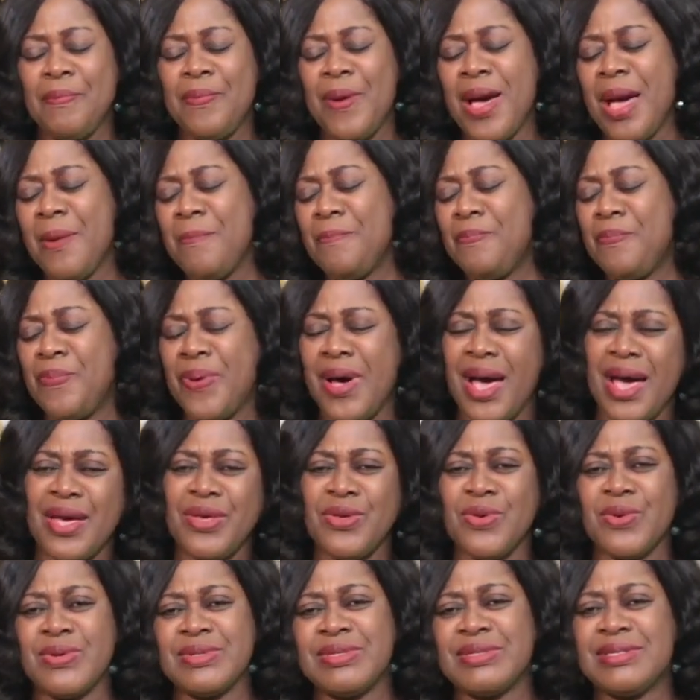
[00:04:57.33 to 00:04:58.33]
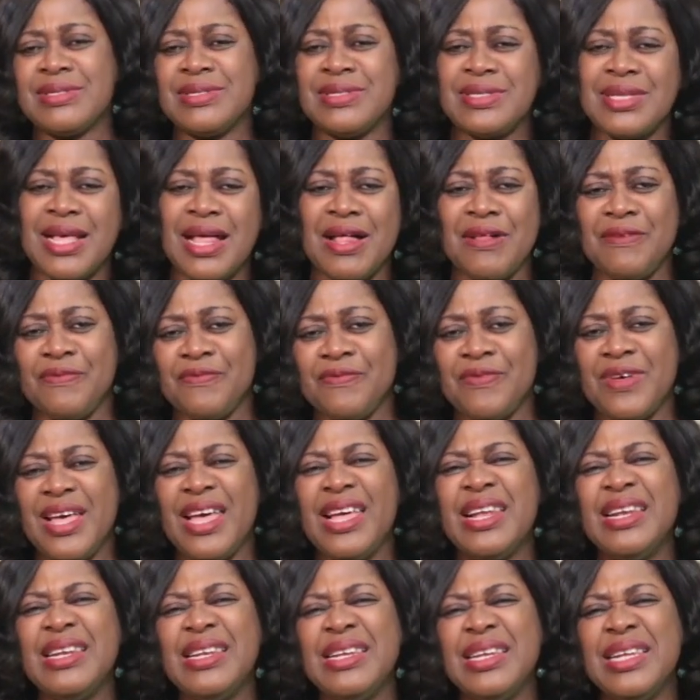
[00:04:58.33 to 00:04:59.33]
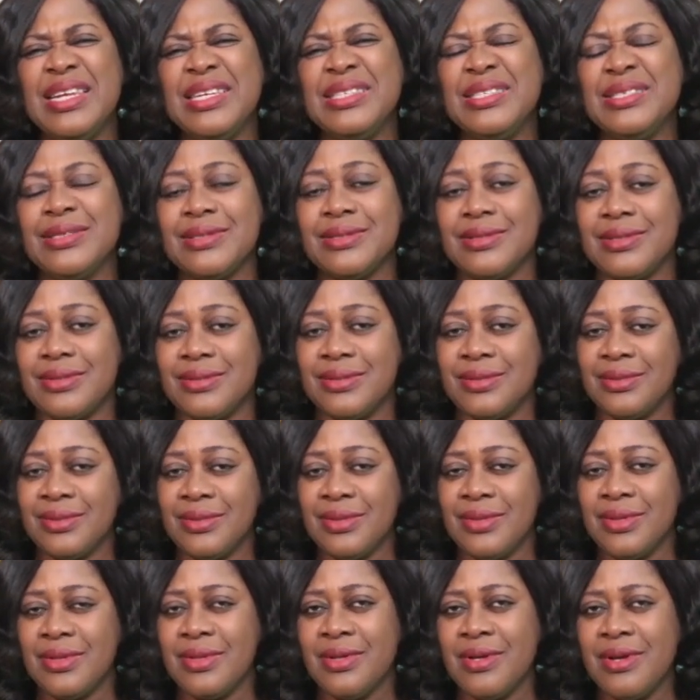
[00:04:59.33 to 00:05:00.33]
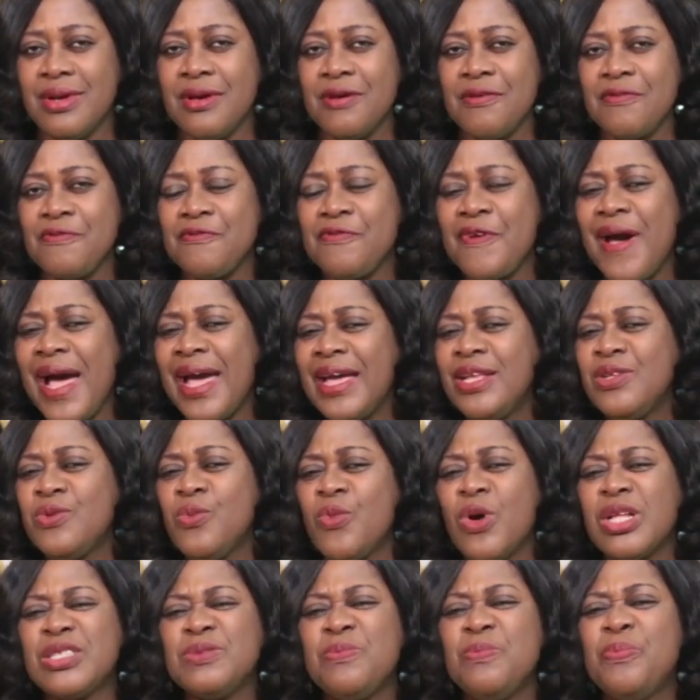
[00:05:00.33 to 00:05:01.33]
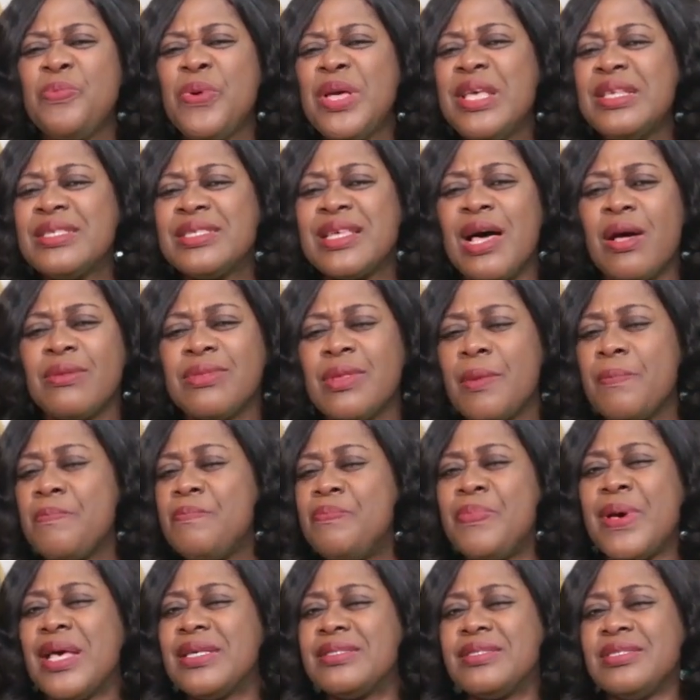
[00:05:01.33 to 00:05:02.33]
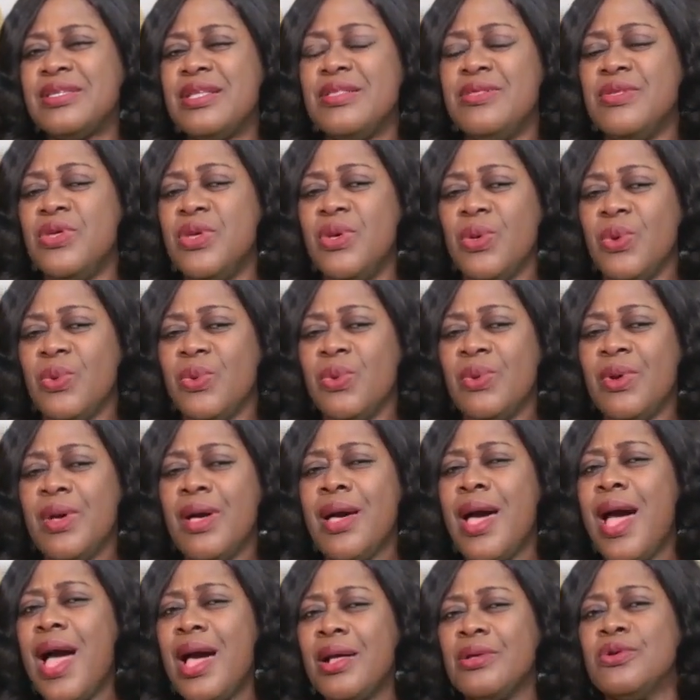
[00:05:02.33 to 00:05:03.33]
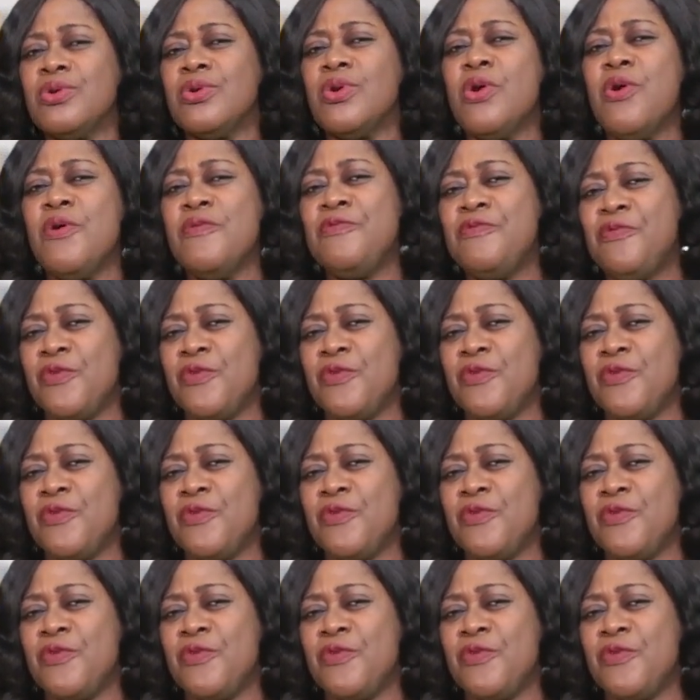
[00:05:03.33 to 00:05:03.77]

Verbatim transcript: Pamper yourself a little. Find what brings out the best in you and go